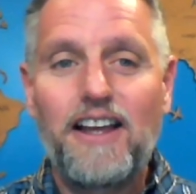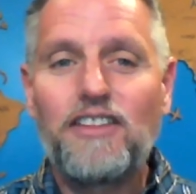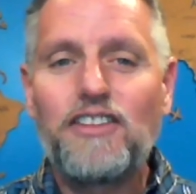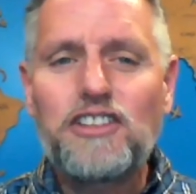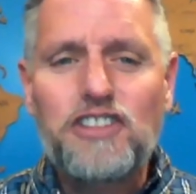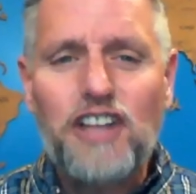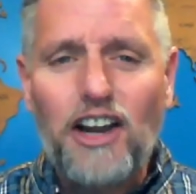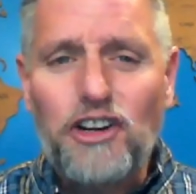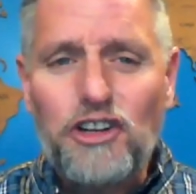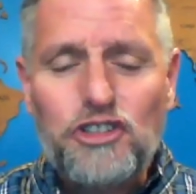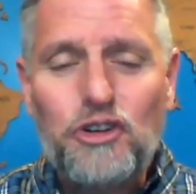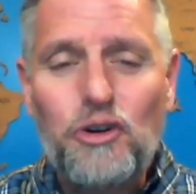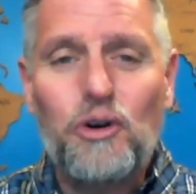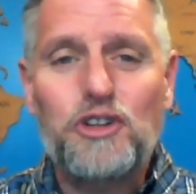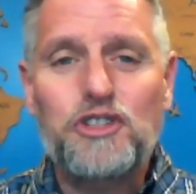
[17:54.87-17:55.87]
This
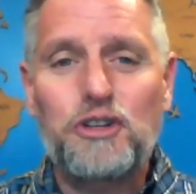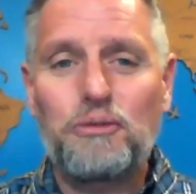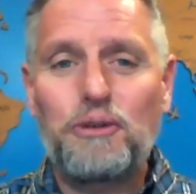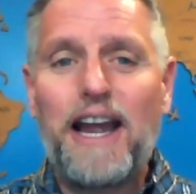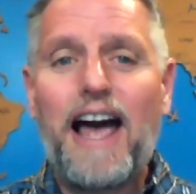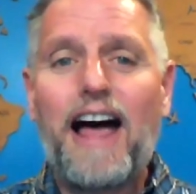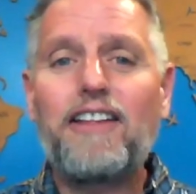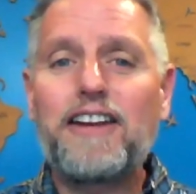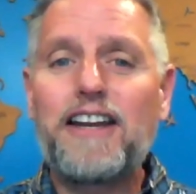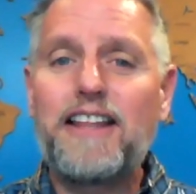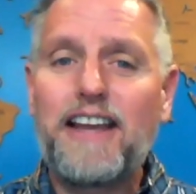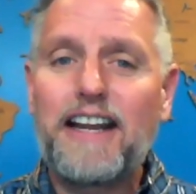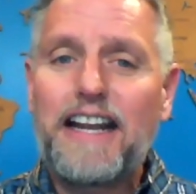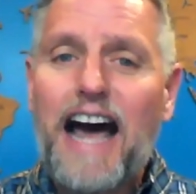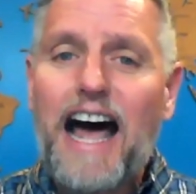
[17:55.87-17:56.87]
underscores the reality
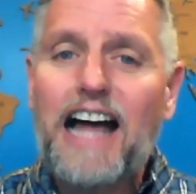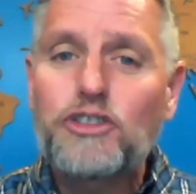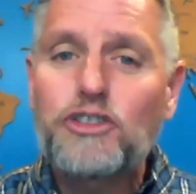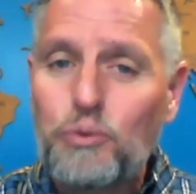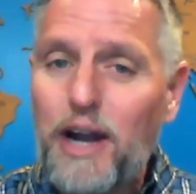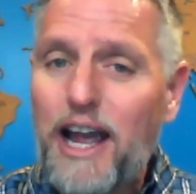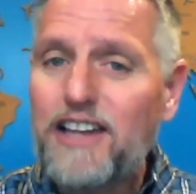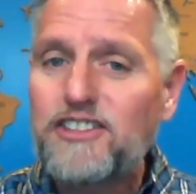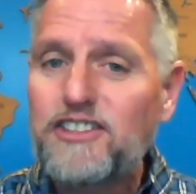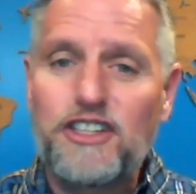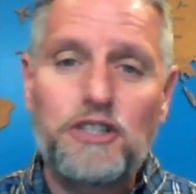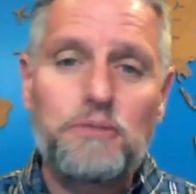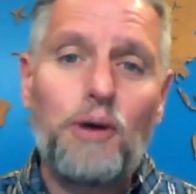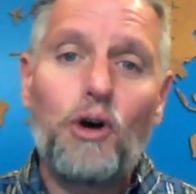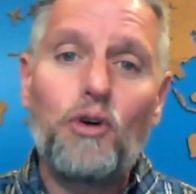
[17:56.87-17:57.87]
that God's rest
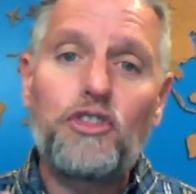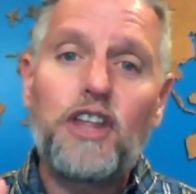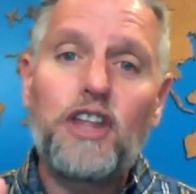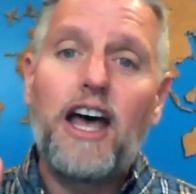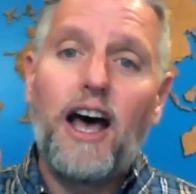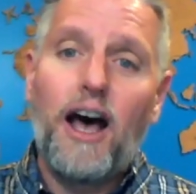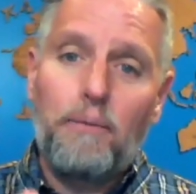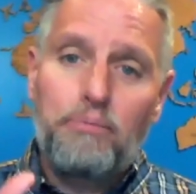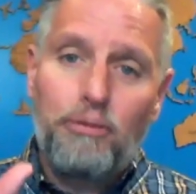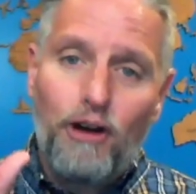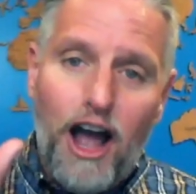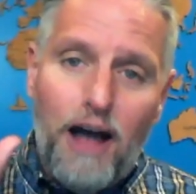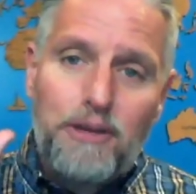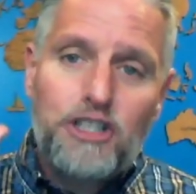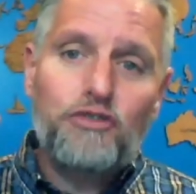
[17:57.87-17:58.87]
is both a
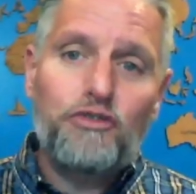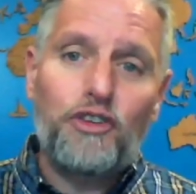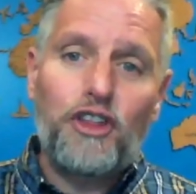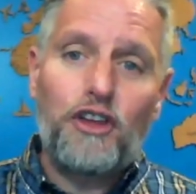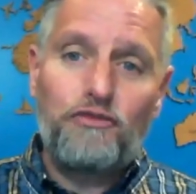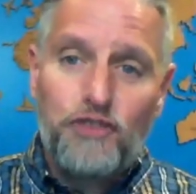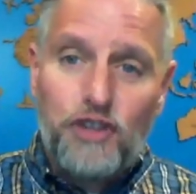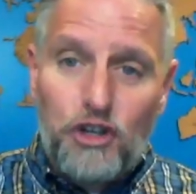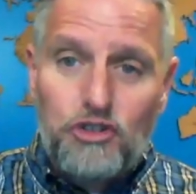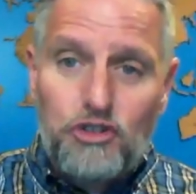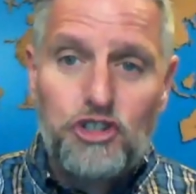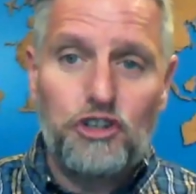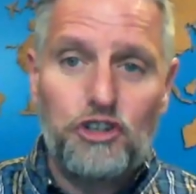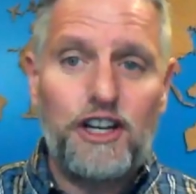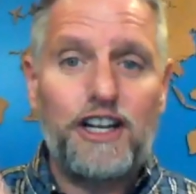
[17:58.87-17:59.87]
promise for the
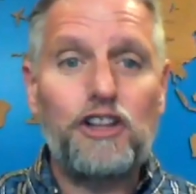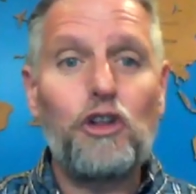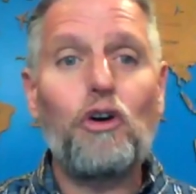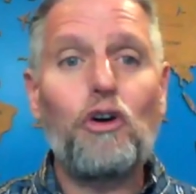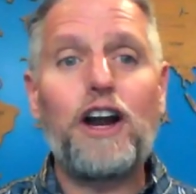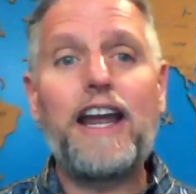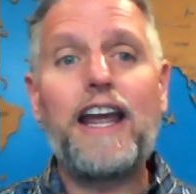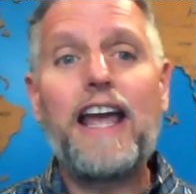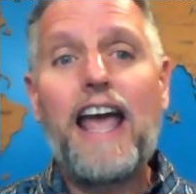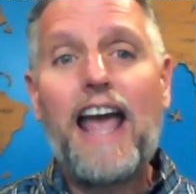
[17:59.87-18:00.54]
future in glory